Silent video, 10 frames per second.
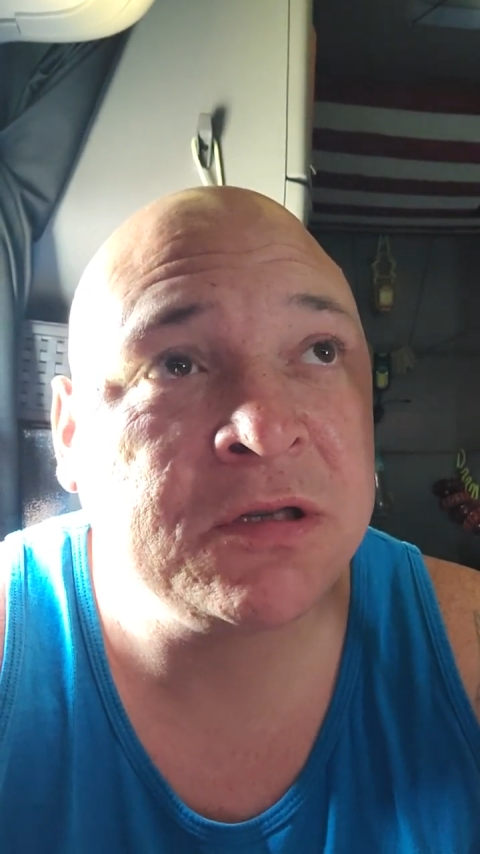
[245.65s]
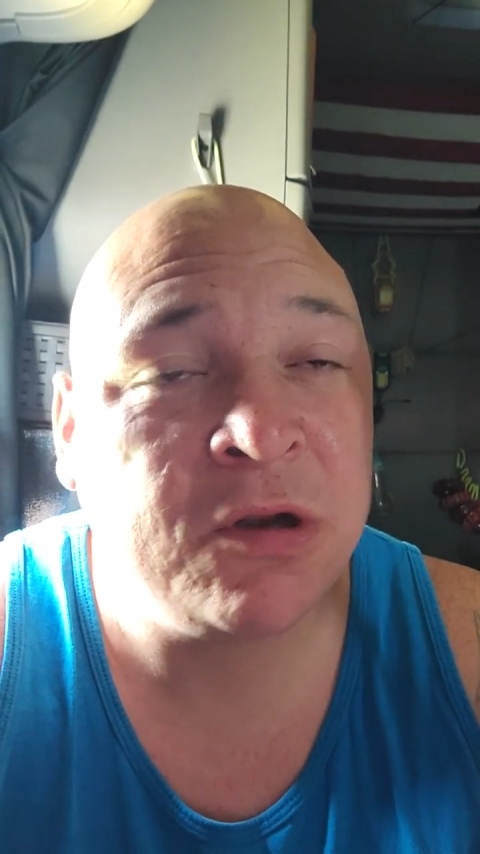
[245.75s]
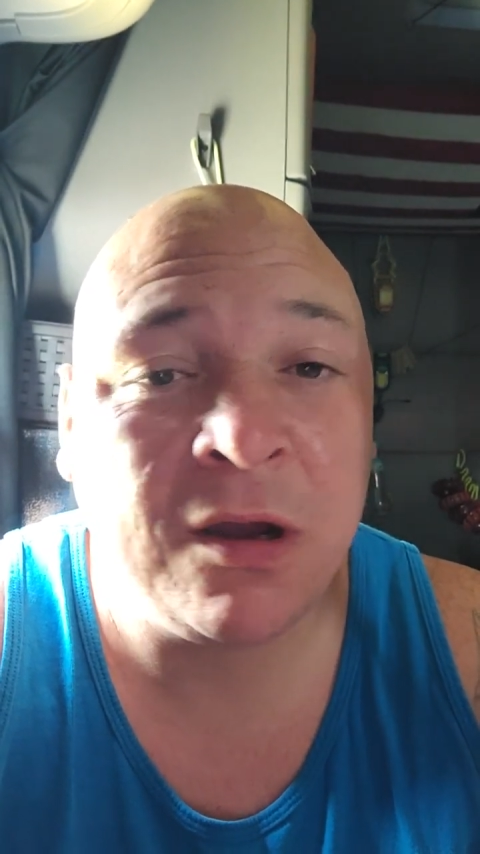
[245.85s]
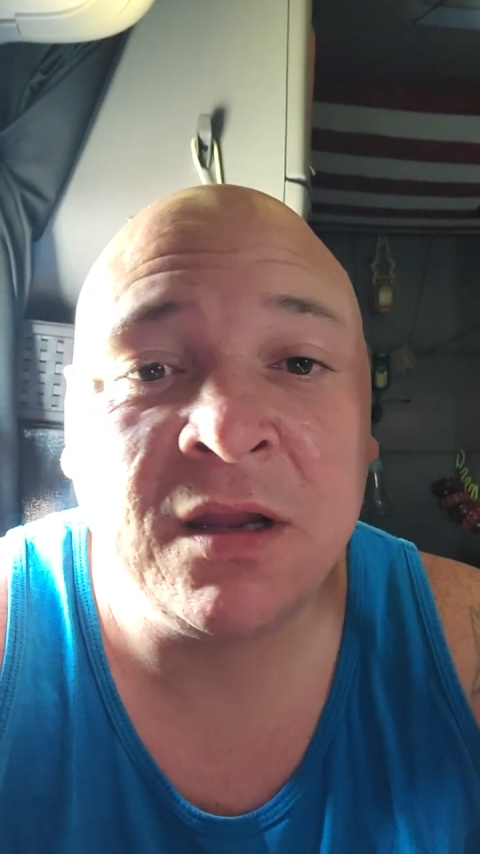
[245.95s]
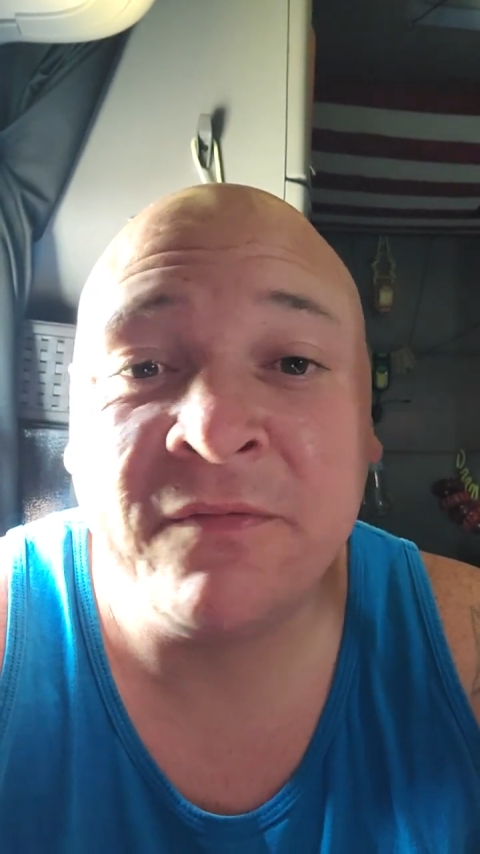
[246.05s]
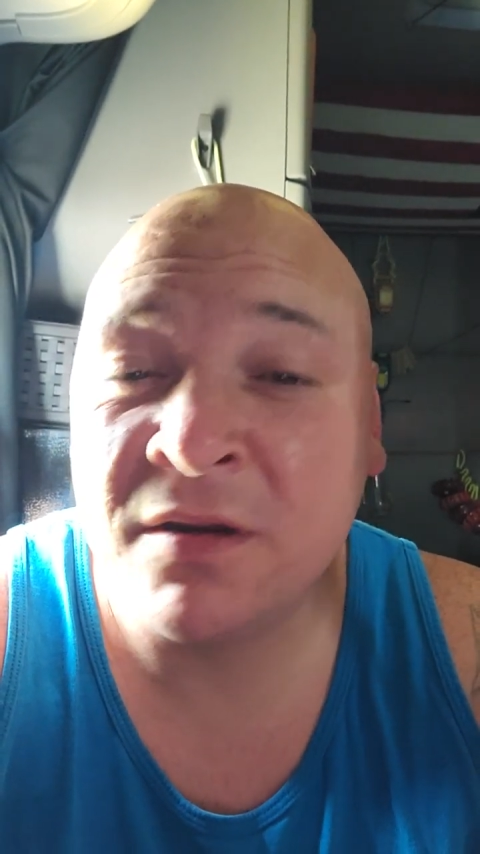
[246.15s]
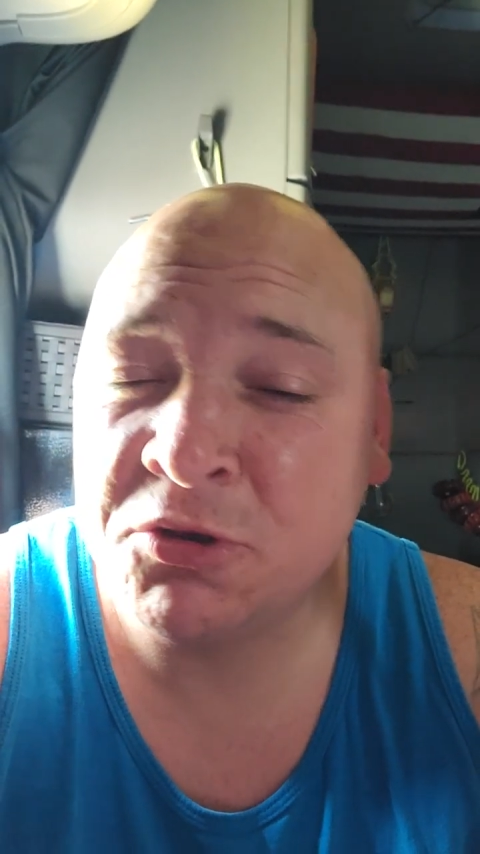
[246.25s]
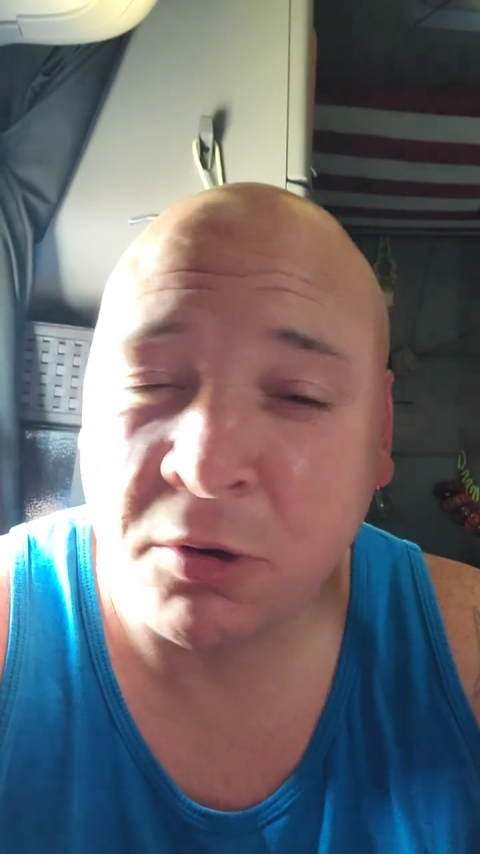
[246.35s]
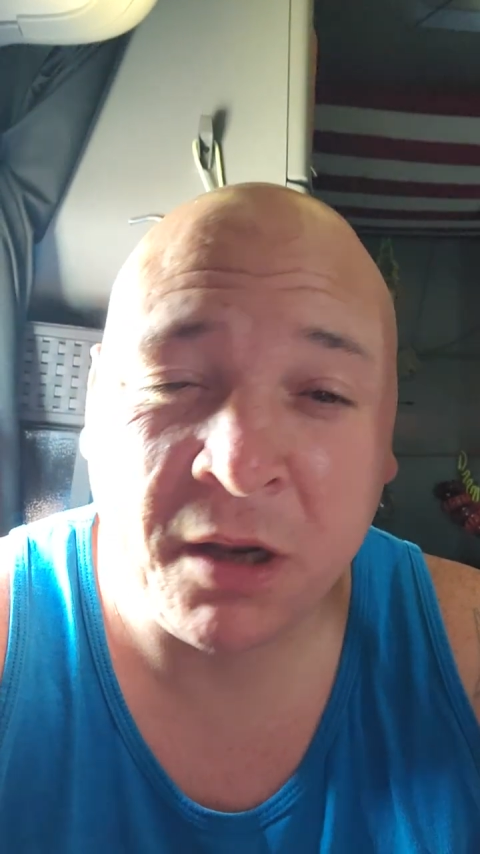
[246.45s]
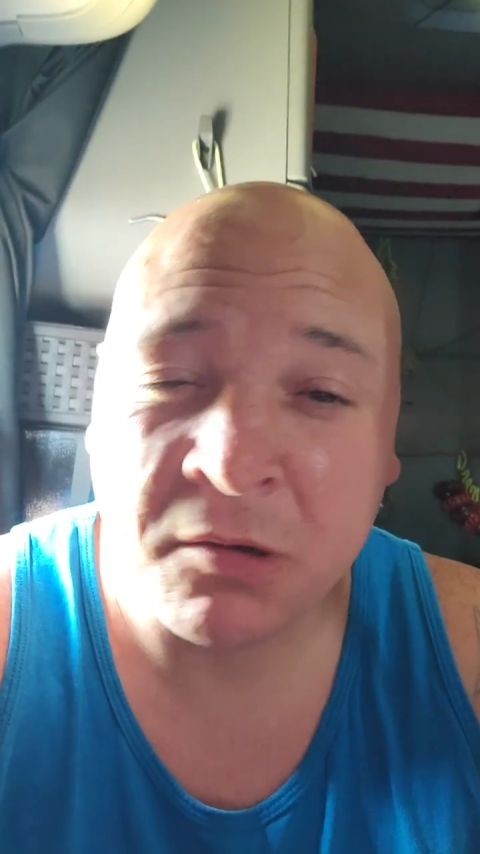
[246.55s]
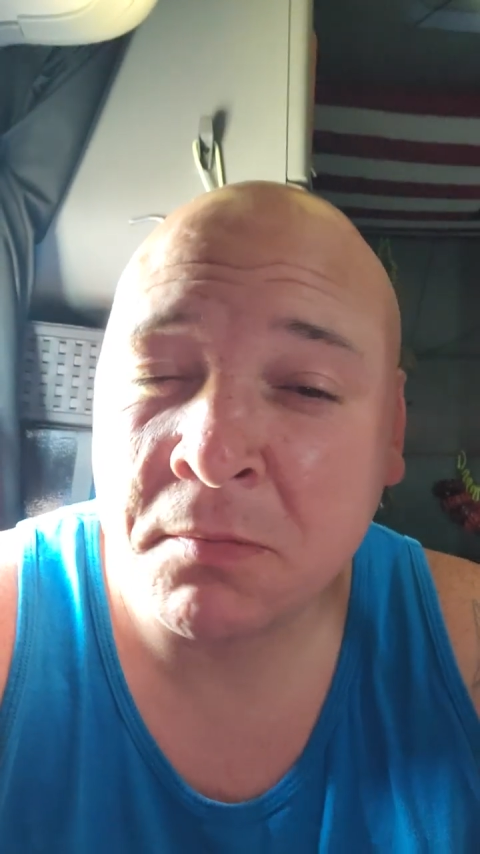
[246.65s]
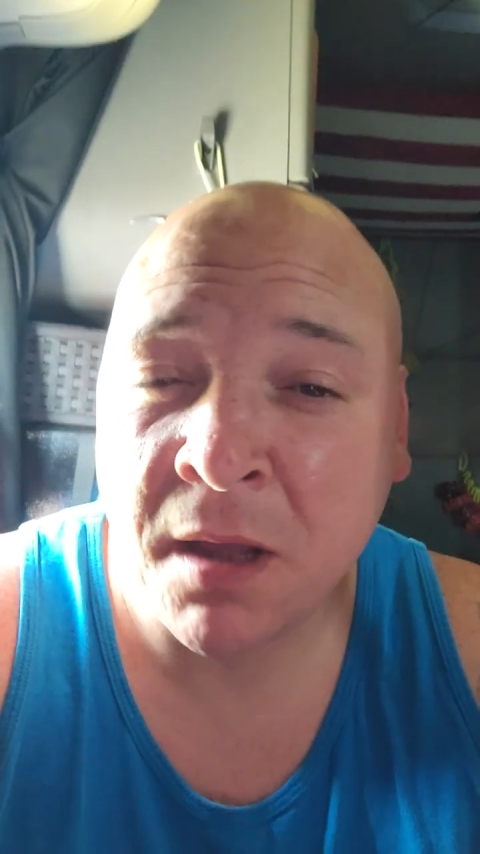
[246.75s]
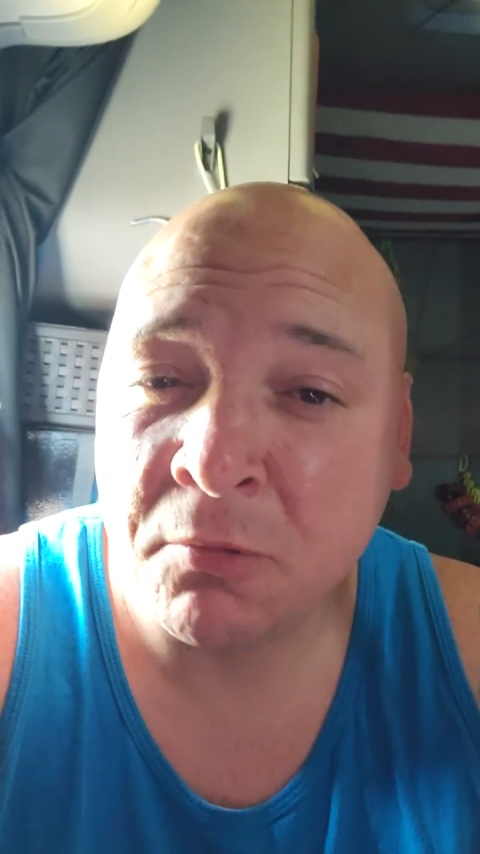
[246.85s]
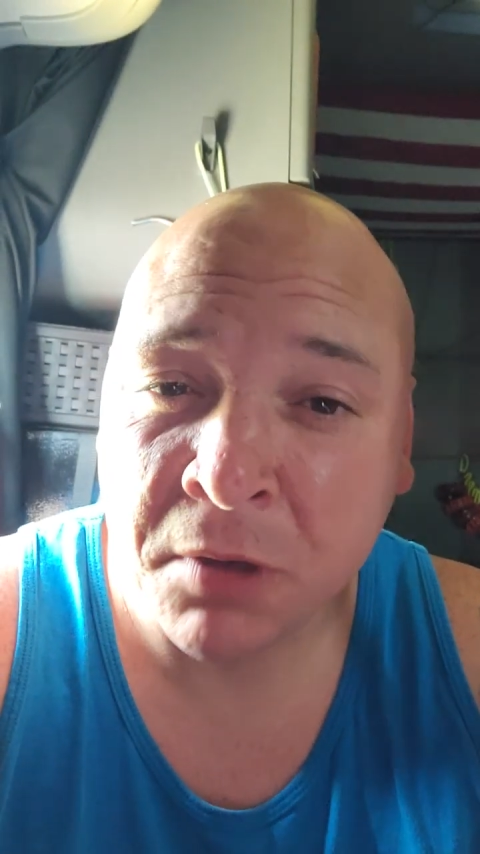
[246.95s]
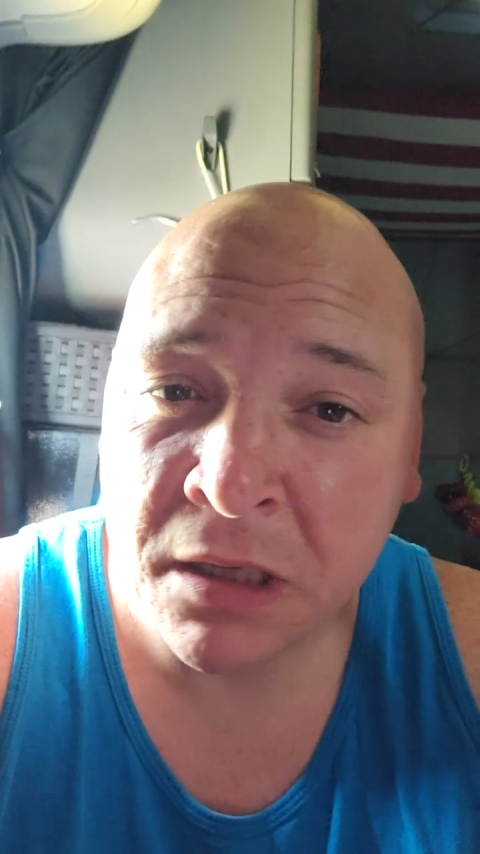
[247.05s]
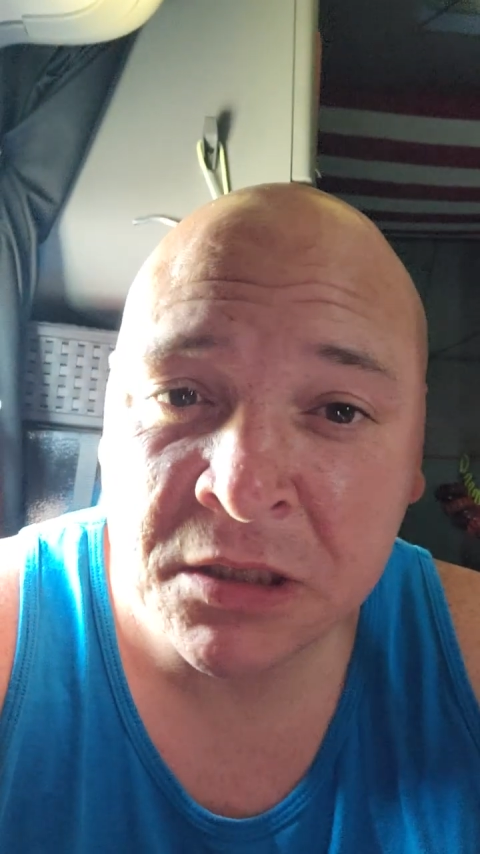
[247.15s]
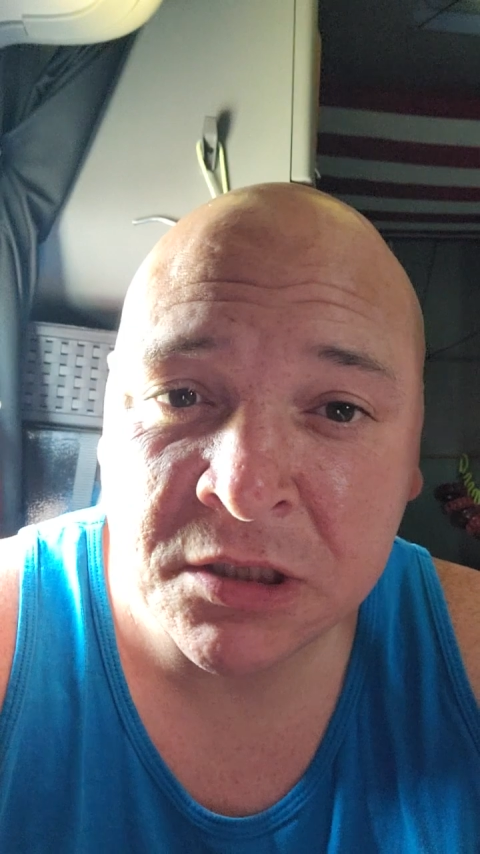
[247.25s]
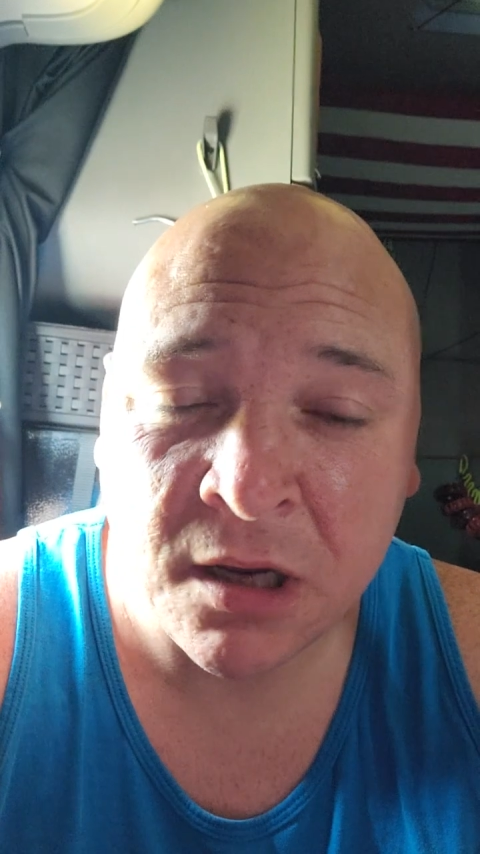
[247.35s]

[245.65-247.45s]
You know, I live in a trailer. I'm not rich.